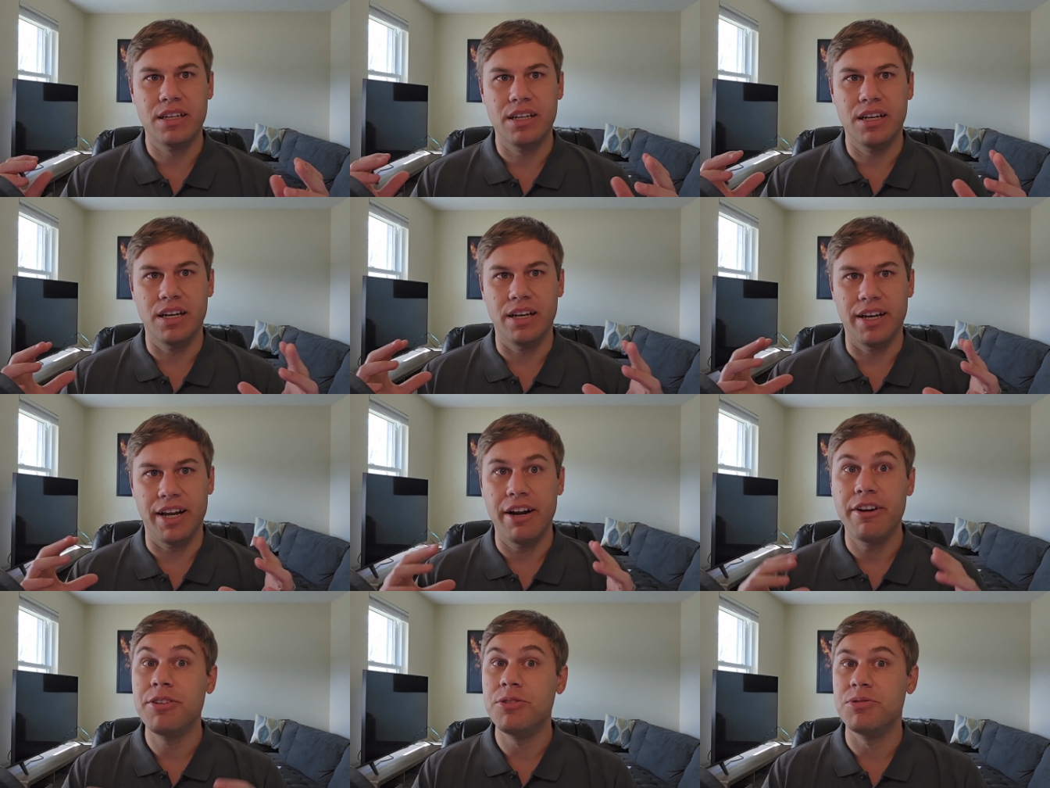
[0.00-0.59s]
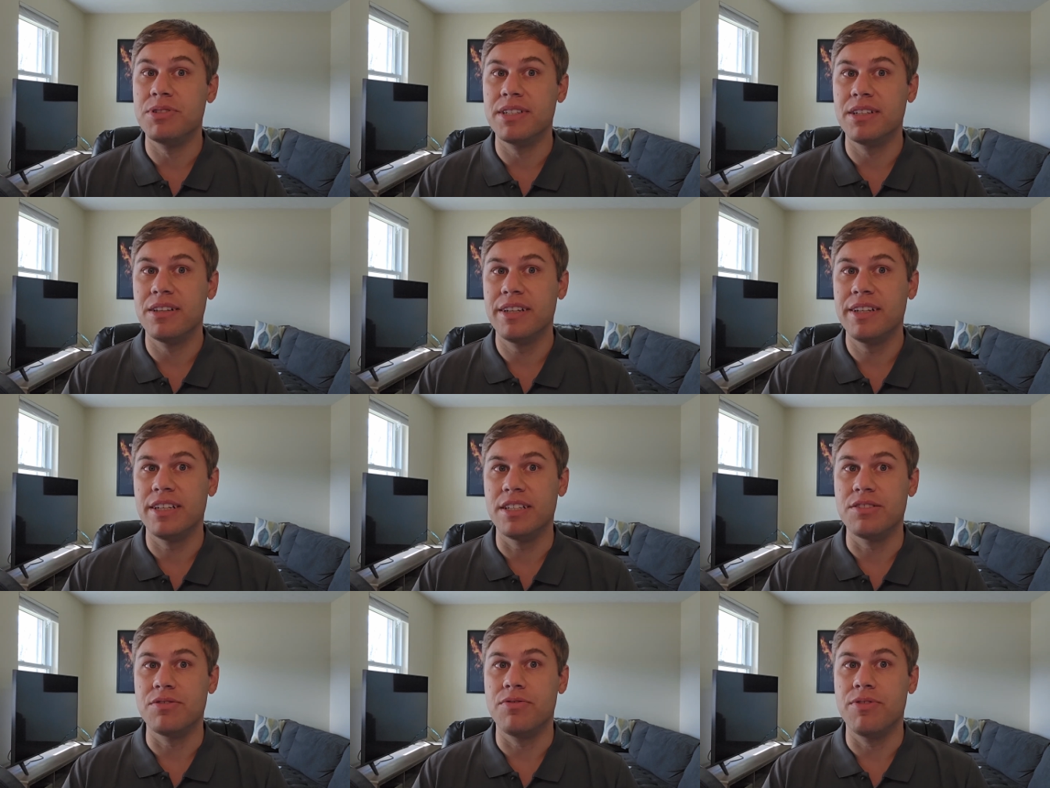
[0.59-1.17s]
Air New Zealand
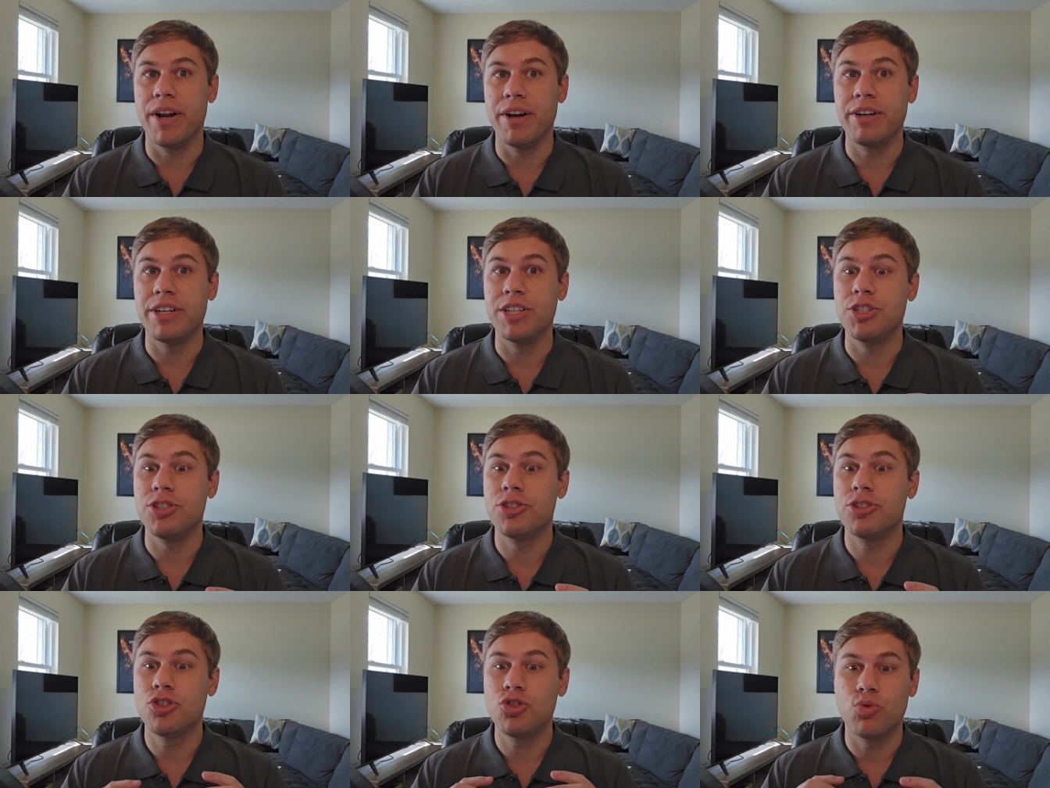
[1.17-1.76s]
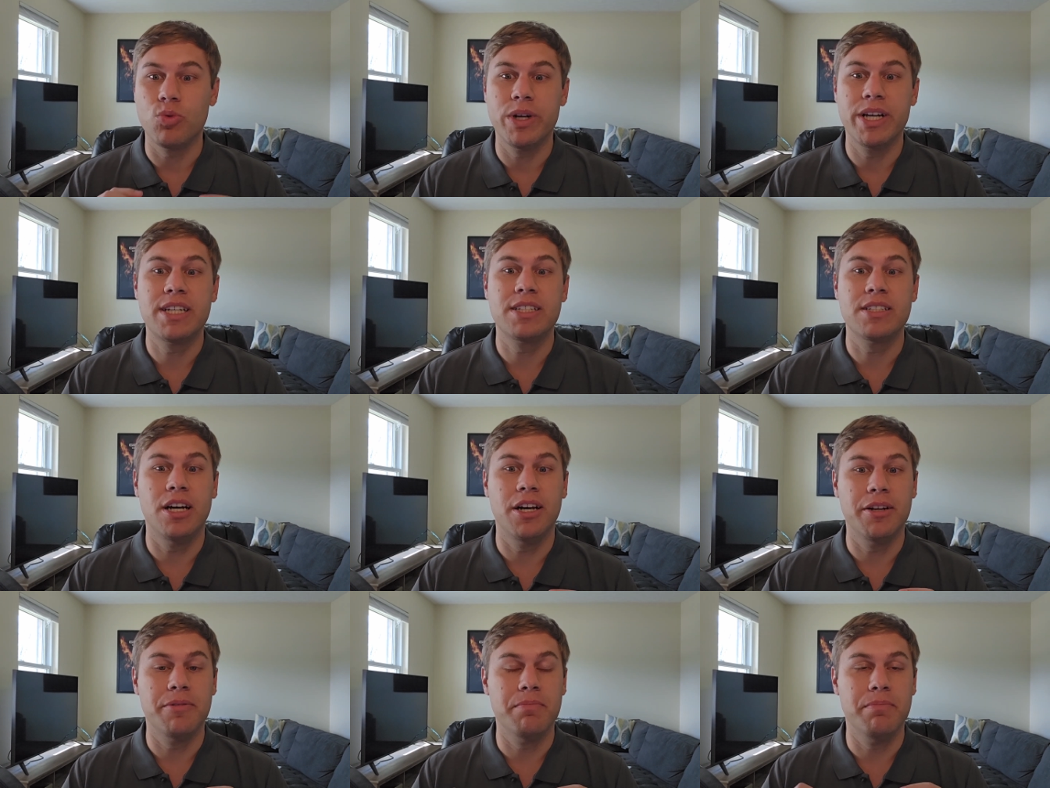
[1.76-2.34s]
is very strict
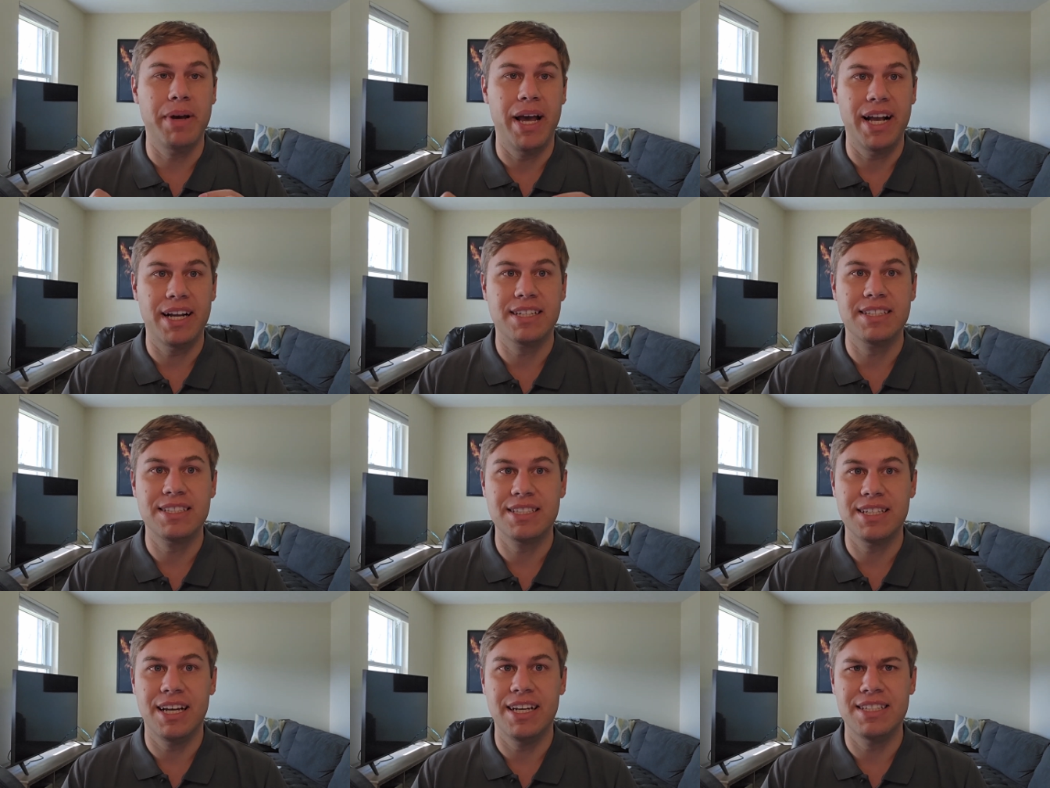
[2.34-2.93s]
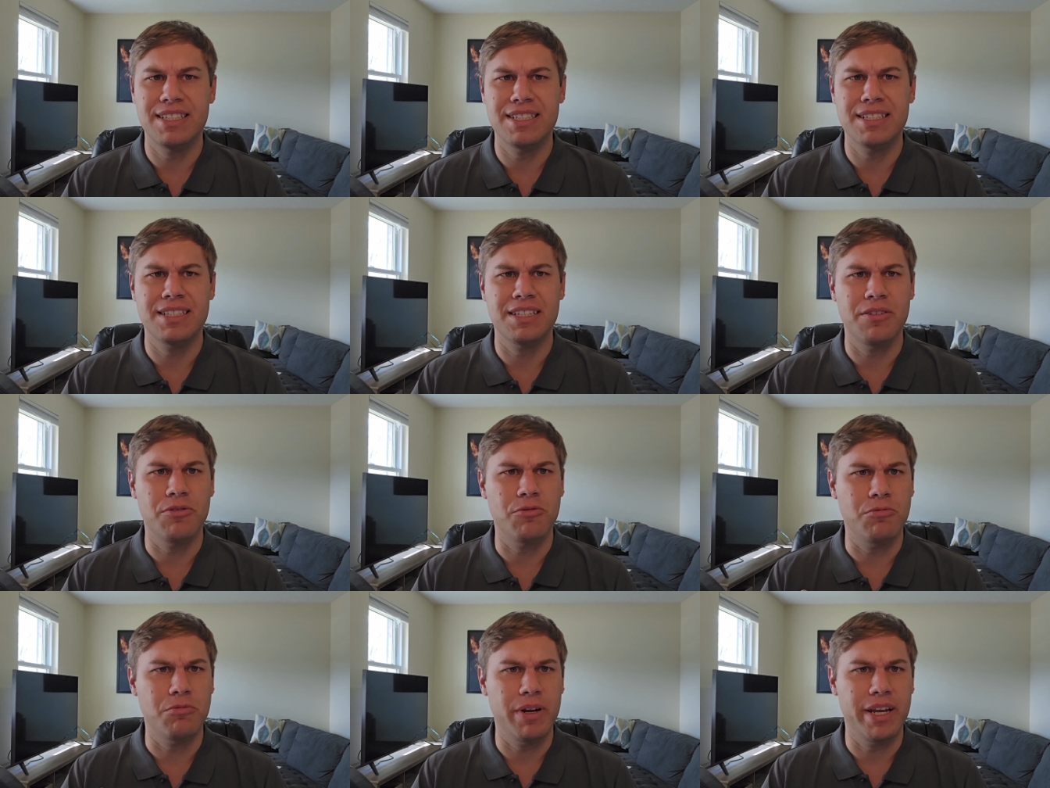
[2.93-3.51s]
on bag sizes
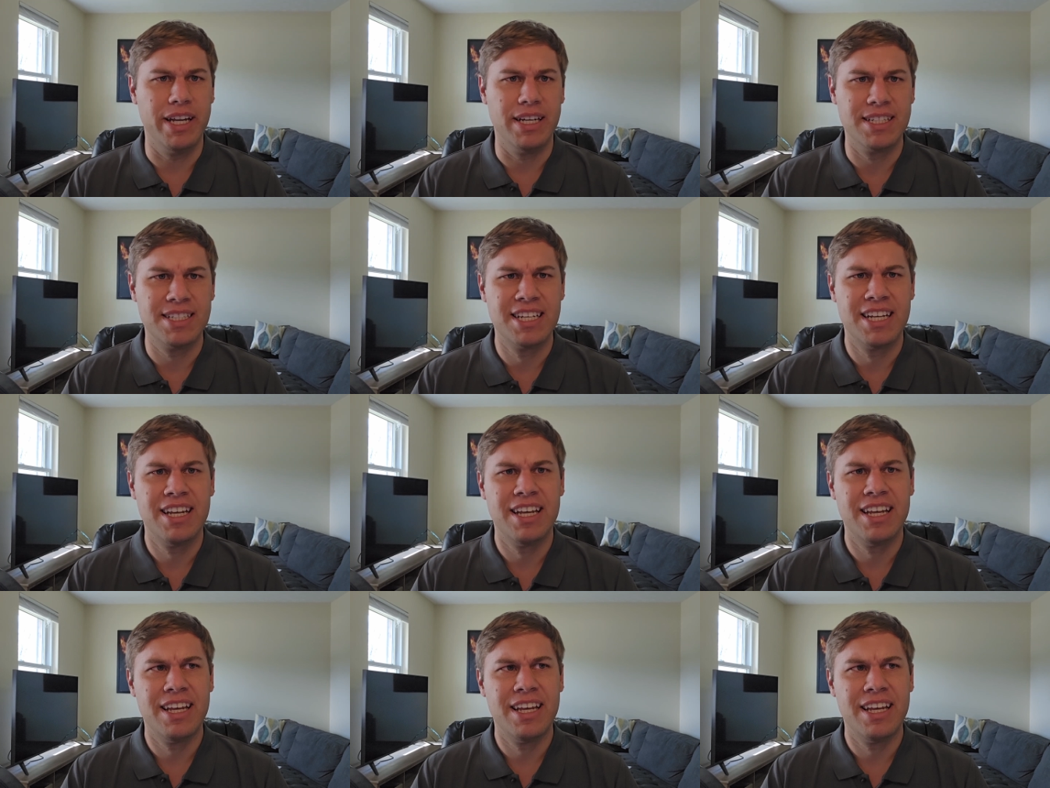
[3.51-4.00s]
and weights.